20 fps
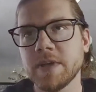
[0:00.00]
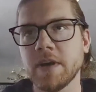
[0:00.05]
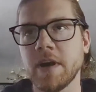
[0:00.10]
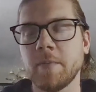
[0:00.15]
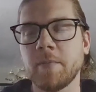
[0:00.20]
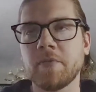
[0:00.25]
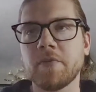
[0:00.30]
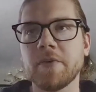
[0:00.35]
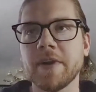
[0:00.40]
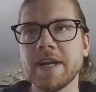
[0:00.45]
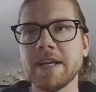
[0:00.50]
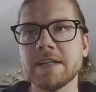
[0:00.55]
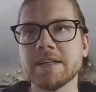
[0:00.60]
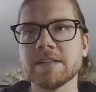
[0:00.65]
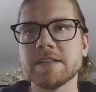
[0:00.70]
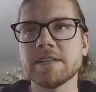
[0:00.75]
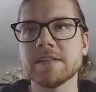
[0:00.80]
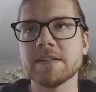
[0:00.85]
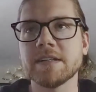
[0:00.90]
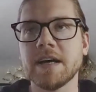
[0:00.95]
We operate
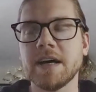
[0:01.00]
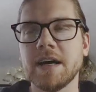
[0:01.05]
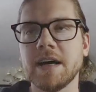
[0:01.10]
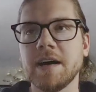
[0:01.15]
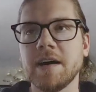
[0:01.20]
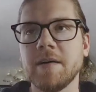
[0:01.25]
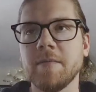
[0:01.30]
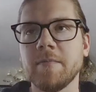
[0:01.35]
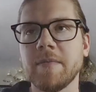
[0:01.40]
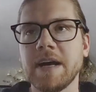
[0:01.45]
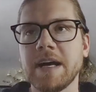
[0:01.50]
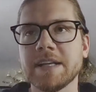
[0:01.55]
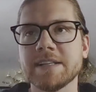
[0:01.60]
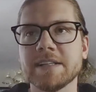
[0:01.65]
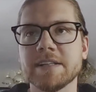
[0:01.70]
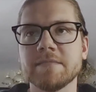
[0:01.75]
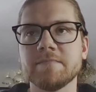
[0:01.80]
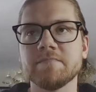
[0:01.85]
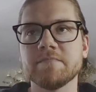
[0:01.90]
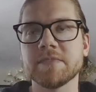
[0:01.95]

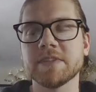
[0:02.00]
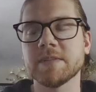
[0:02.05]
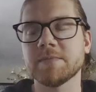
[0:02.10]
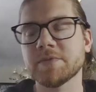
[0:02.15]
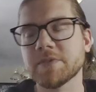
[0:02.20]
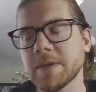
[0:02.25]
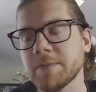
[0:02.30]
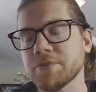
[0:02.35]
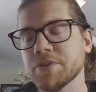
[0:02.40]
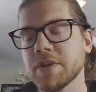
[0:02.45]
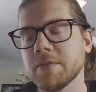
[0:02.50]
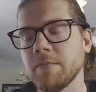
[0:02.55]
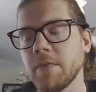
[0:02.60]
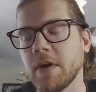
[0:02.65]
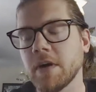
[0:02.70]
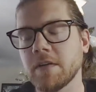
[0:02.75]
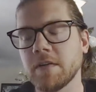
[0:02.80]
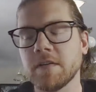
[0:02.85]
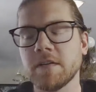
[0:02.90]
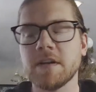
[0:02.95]
as a subscription
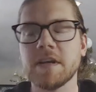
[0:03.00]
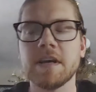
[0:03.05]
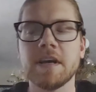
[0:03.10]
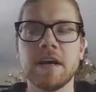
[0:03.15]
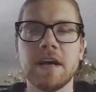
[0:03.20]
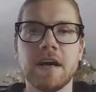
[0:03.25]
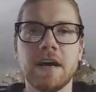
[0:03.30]
model